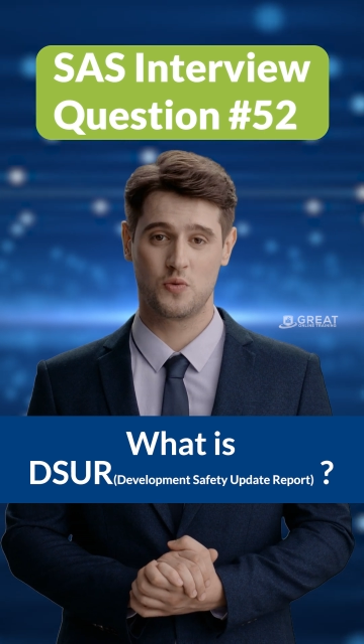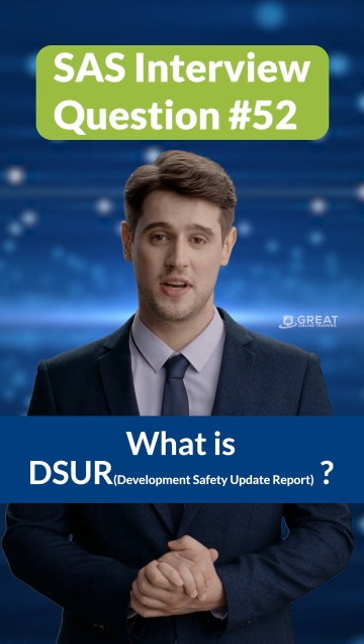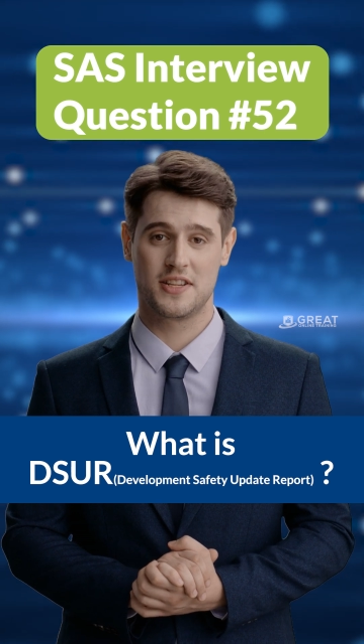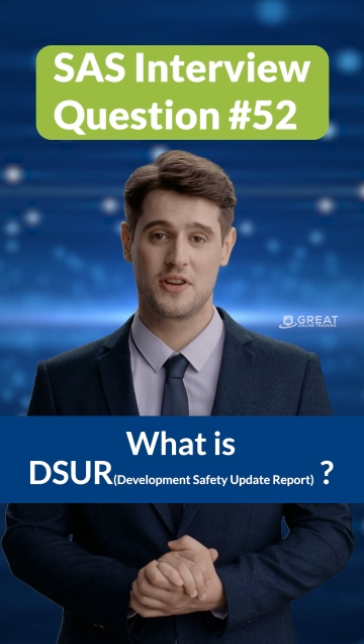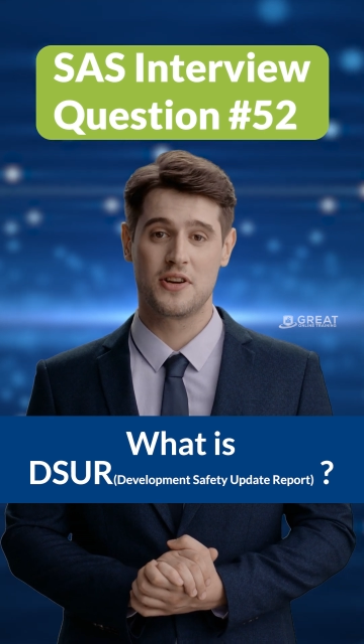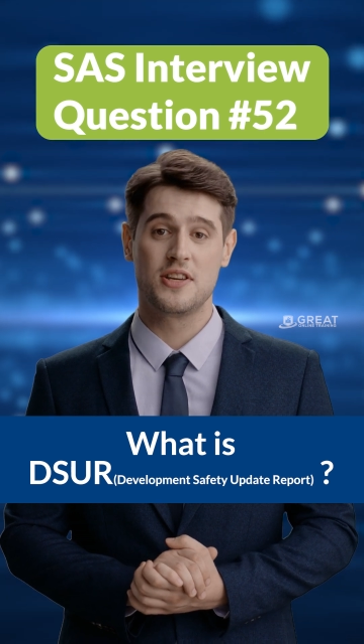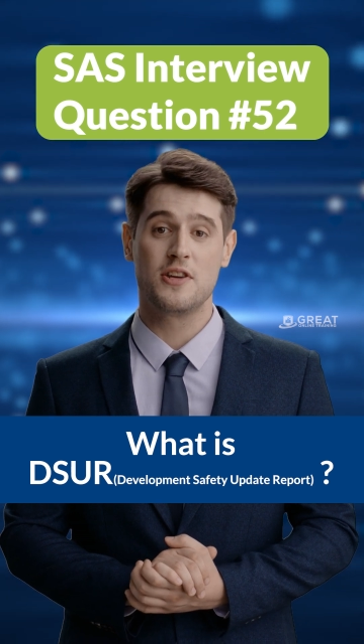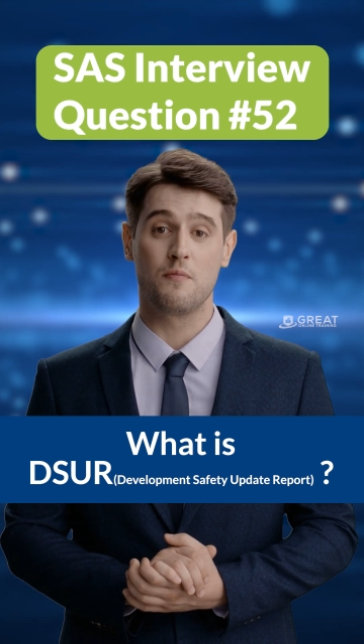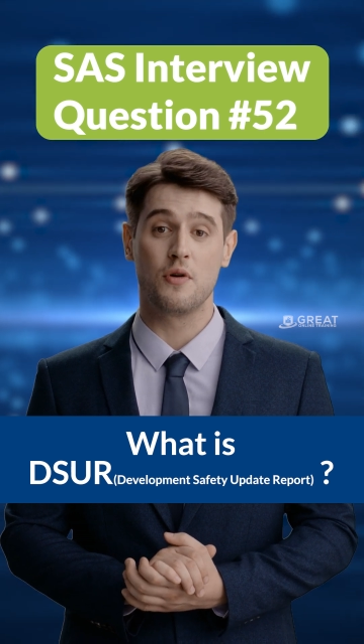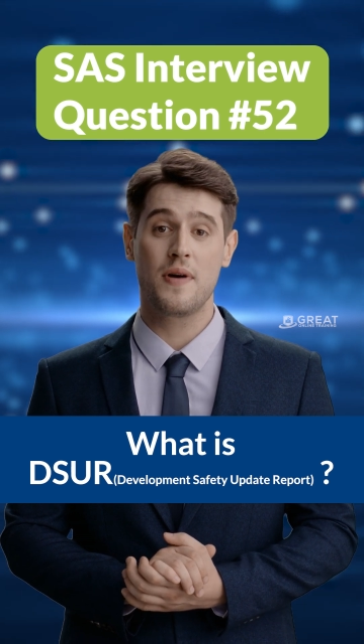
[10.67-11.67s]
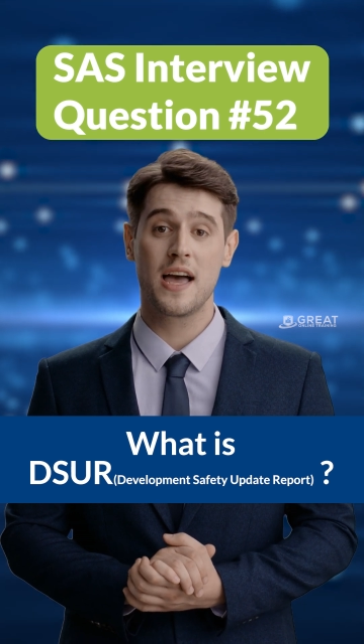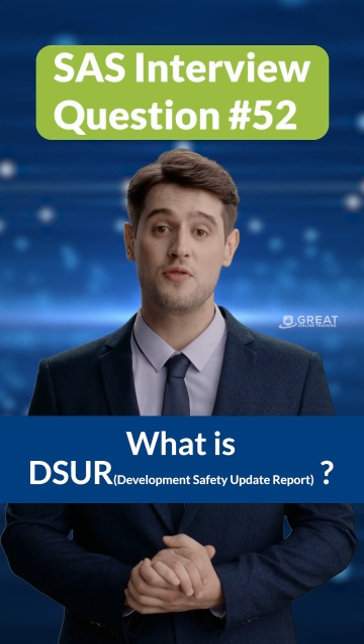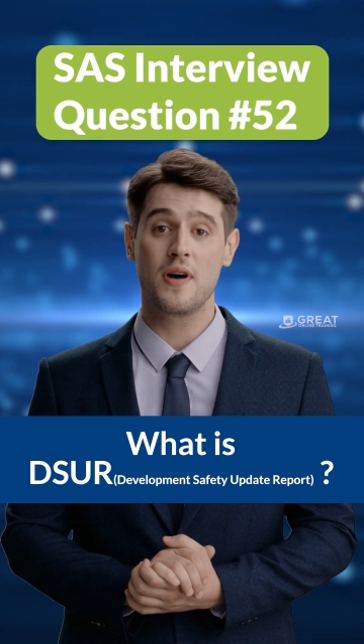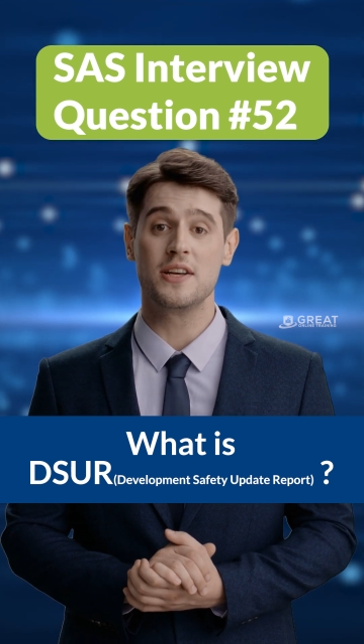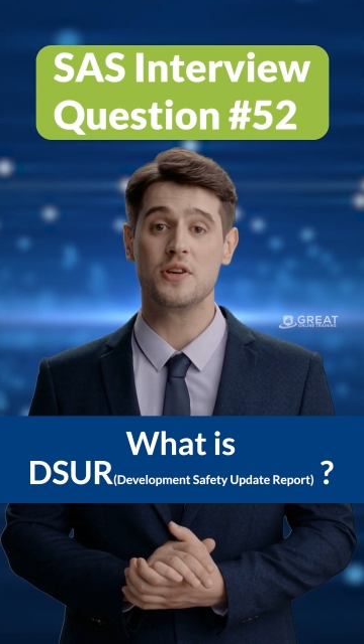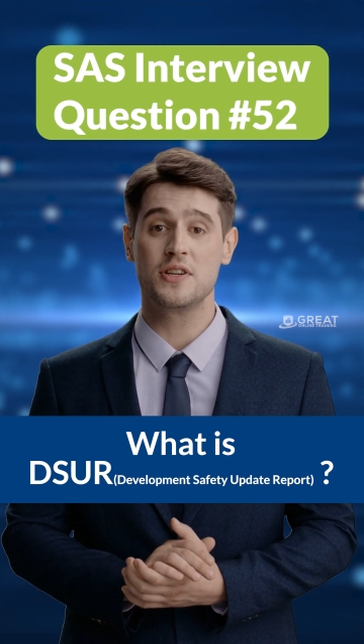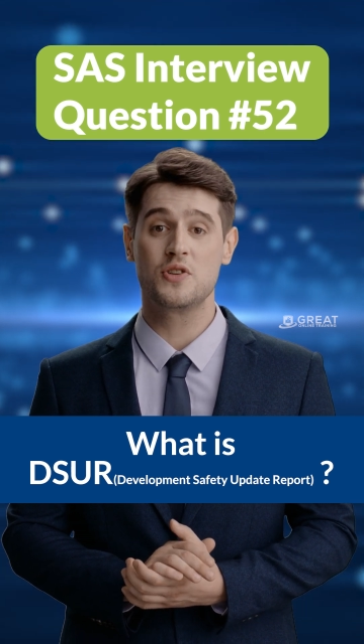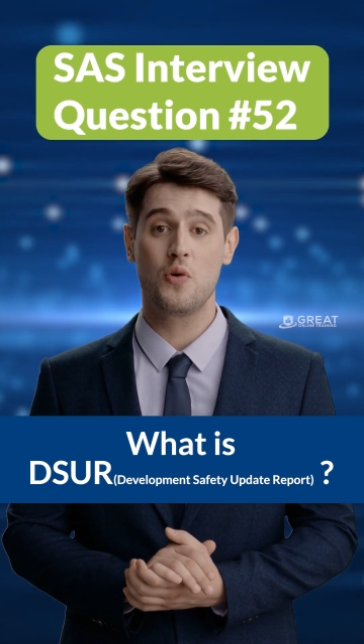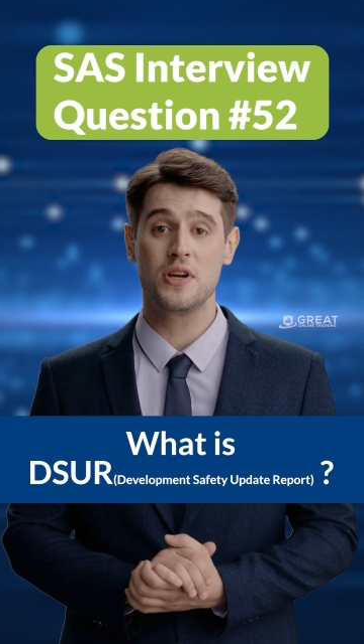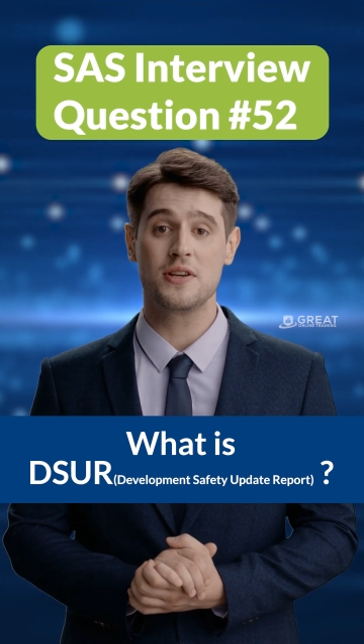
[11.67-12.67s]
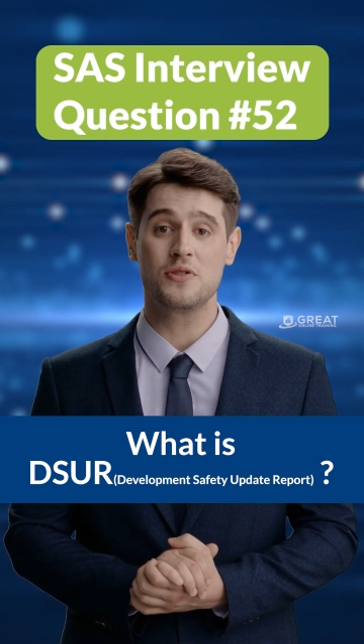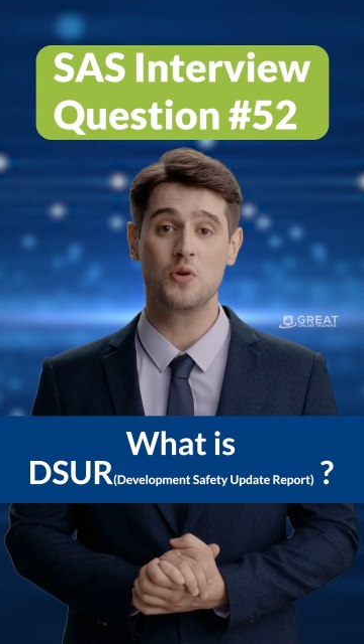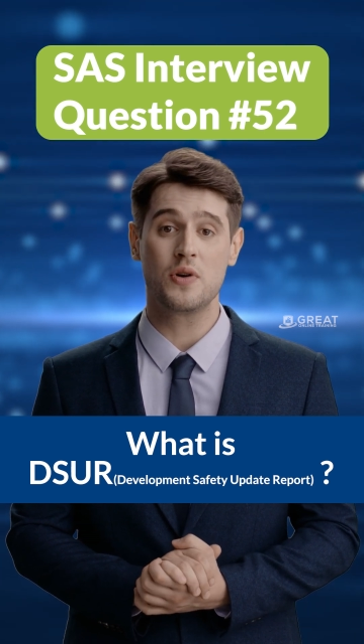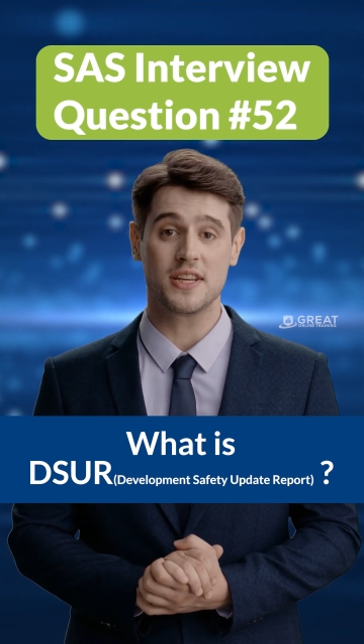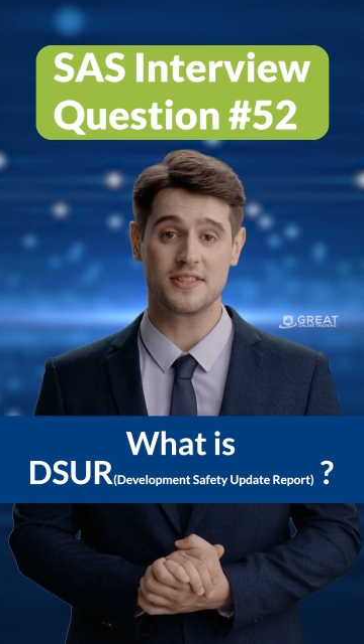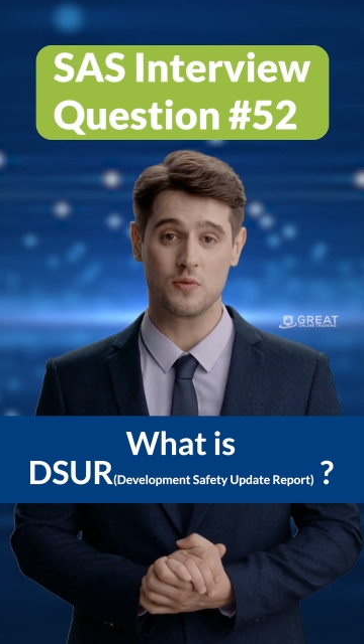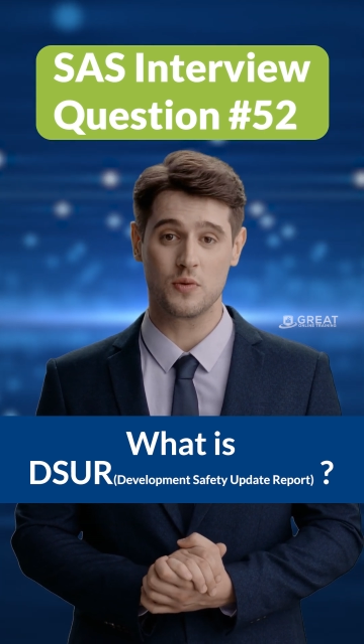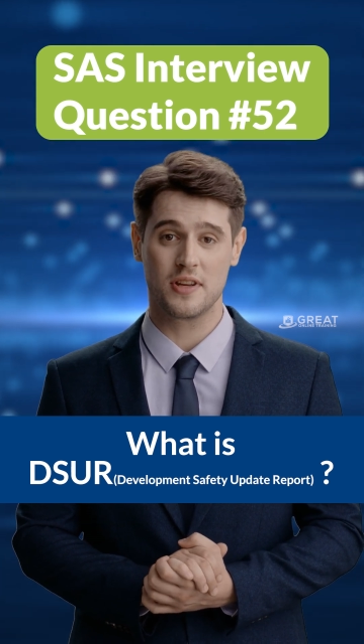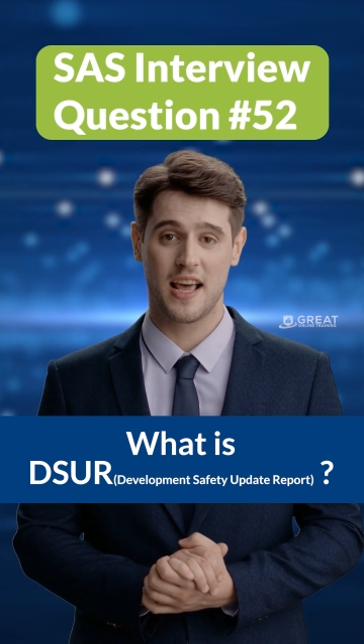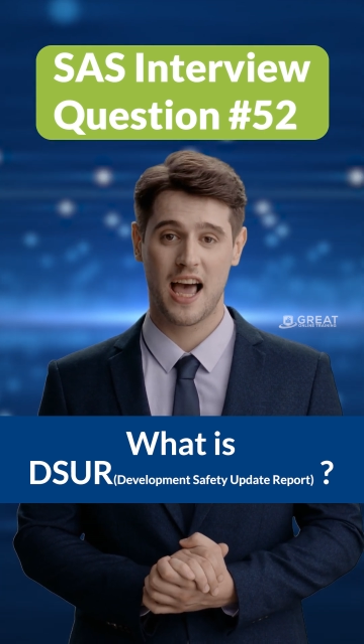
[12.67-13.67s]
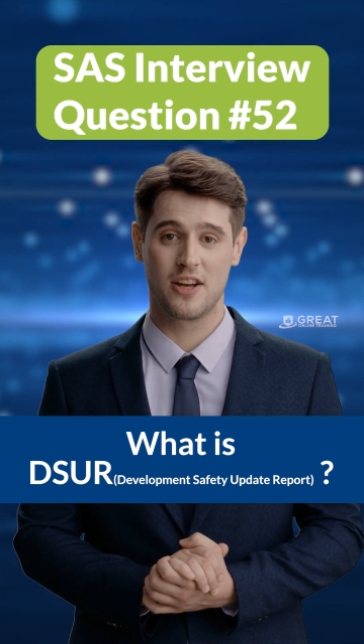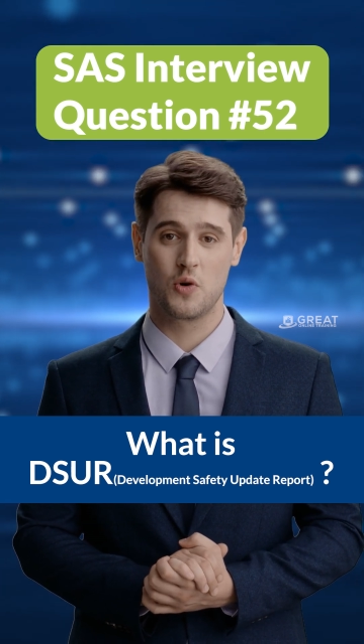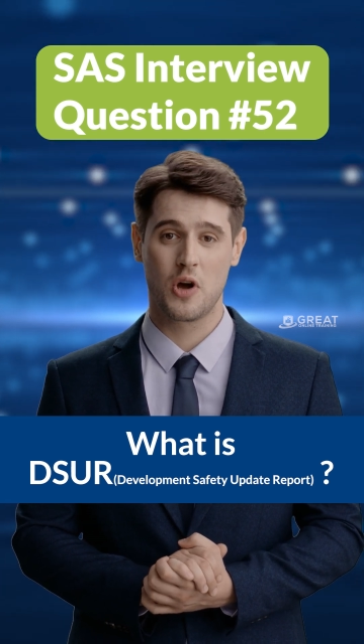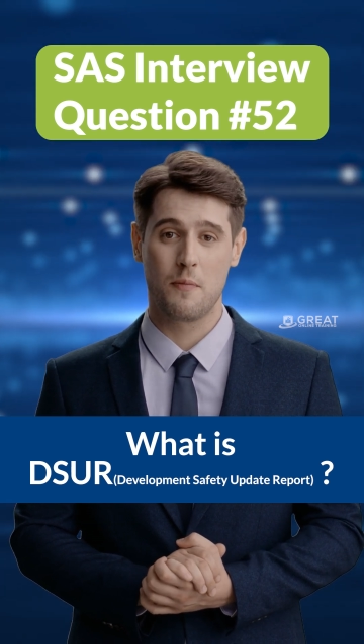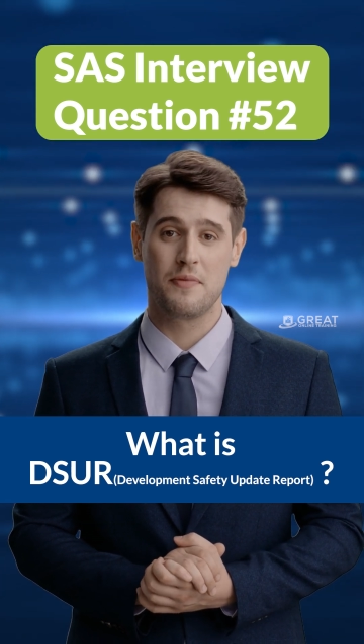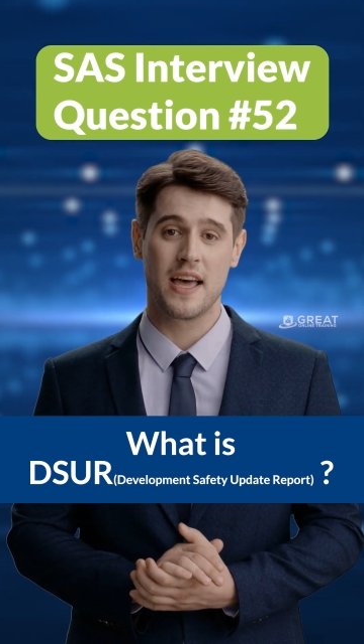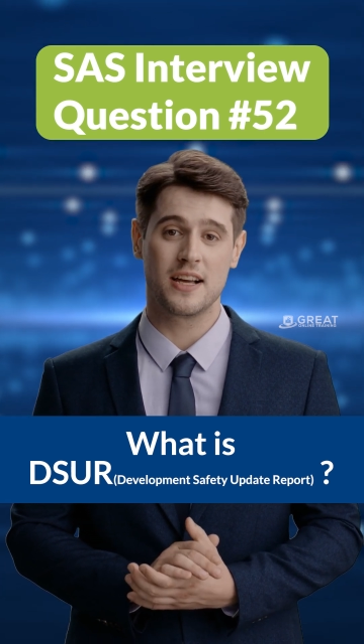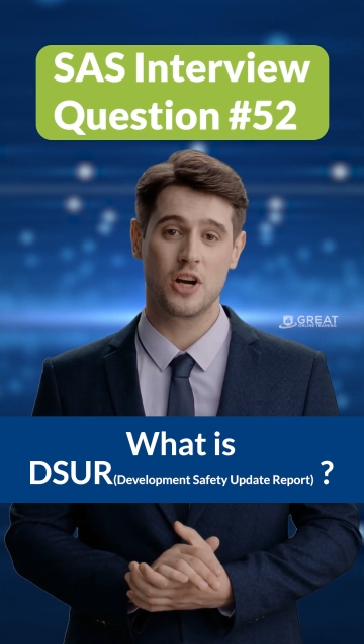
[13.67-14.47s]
research to provide regulatory authorities with an annual update